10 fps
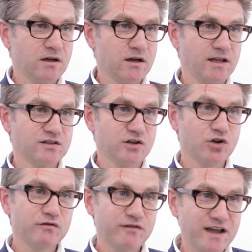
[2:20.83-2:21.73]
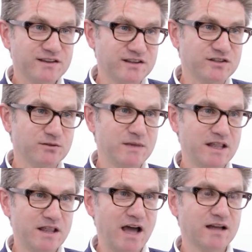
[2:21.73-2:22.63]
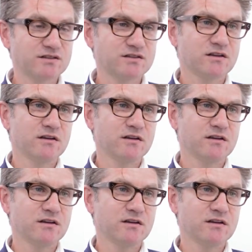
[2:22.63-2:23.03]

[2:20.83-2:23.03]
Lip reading: It's an unfair system in that